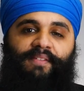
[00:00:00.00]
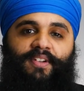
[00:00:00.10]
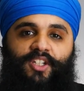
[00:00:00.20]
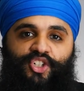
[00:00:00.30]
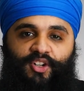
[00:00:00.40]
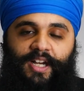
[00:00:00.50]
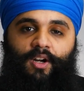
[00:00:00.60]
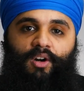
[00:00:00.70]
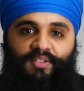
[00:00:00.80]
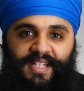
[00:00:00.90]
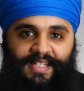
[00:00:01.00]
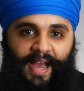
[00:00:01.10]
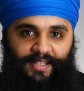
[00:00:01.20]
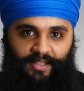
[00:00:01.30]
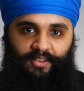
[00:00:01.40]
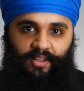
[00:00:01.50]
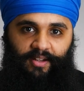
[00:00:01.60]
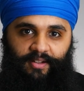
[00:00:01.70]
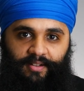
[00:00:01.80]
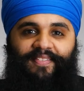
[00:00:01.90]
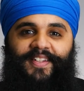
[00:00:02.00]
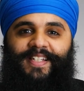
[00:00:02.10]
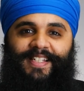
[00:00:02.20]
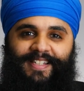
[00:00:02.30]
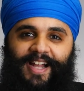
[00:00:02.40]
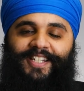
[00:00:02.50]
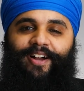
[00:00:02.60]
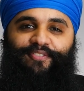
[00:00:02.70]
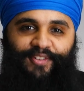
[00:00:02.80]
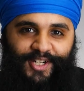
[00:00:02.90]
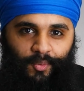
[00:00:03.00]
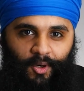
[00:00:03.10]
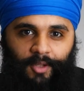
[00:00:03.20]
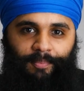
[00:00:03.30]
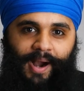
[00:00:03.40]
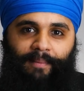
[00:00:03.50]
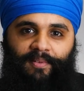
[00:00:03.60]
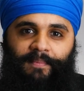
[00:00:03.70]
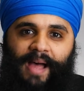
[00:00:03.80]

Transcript: having to shrink or resize anything. Now, this is such a first world problem.